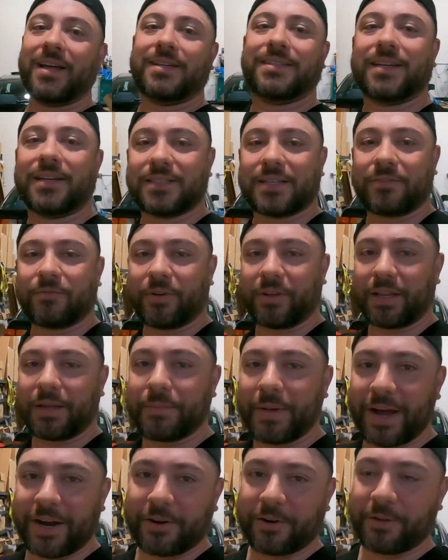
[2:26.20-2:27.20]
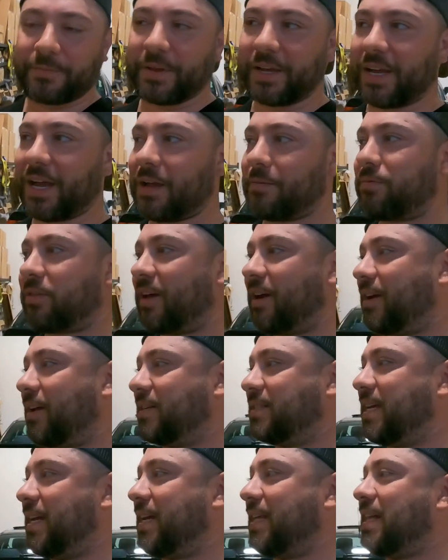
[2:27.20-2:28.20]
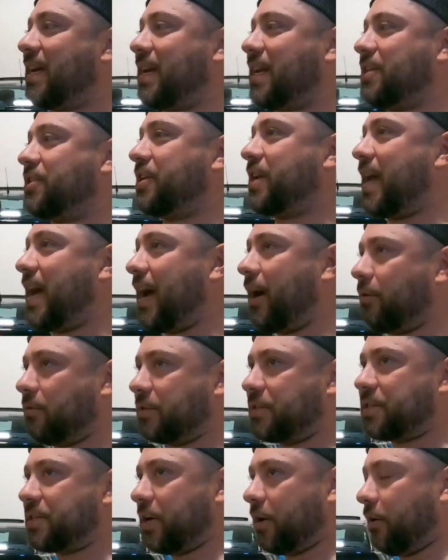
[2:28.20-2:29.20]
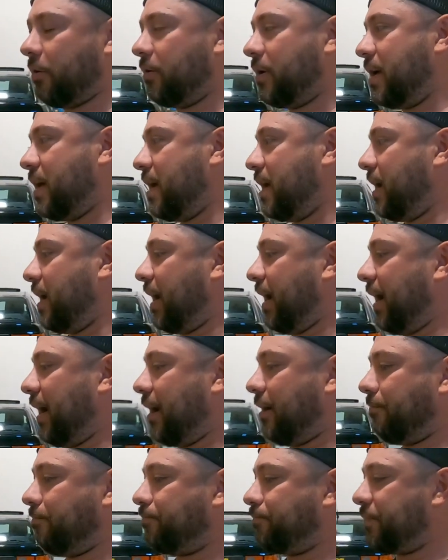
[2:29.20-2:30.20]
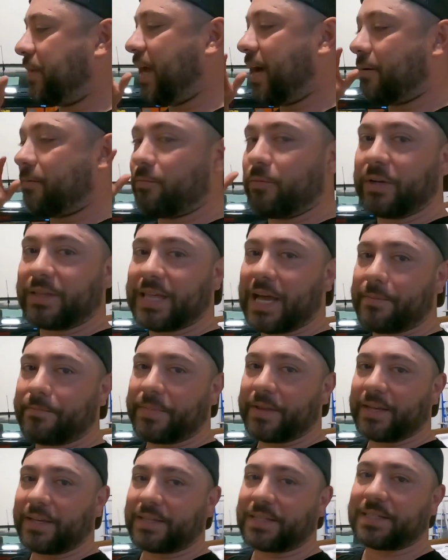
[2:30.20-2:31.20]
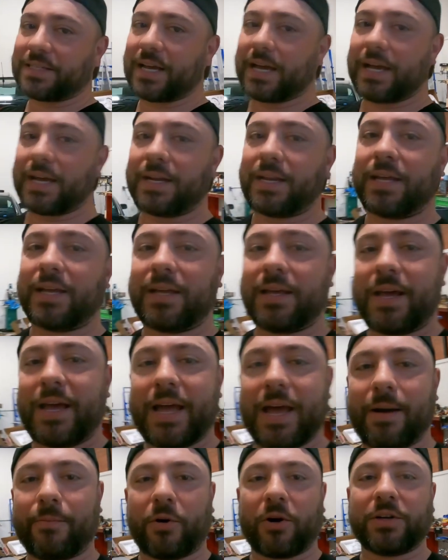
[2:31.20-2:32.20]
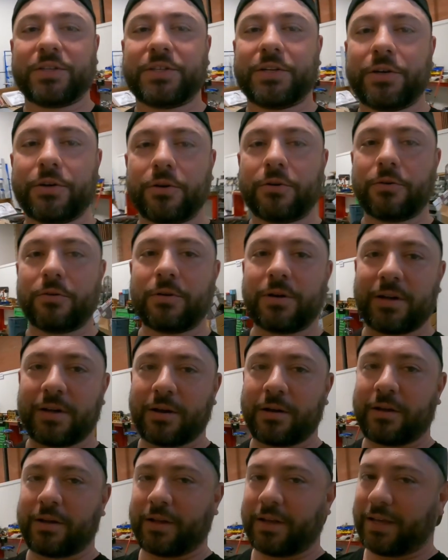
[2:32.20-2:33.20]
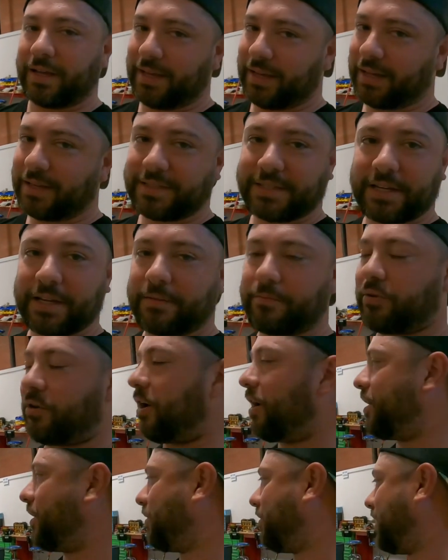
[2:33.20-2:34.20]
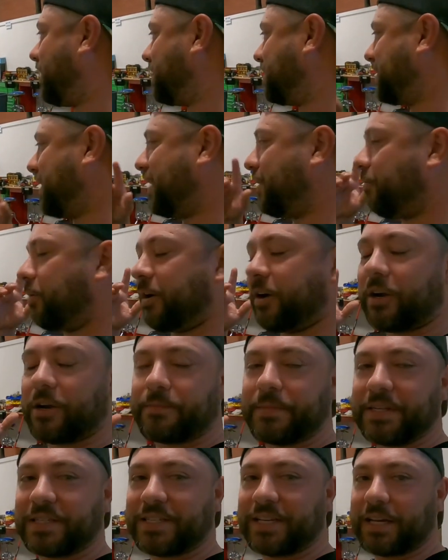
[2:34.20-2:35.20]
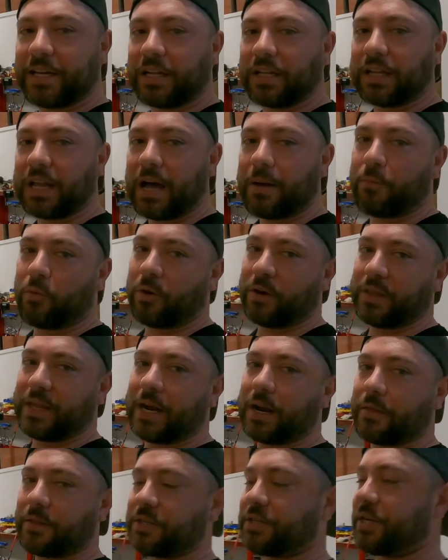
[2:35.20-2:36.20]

doesn't really matter to me. I plan on taking that engine out. So um, yeah, with that being said, MR2, it's in progress and we're gonna be seeing a lot more of that on the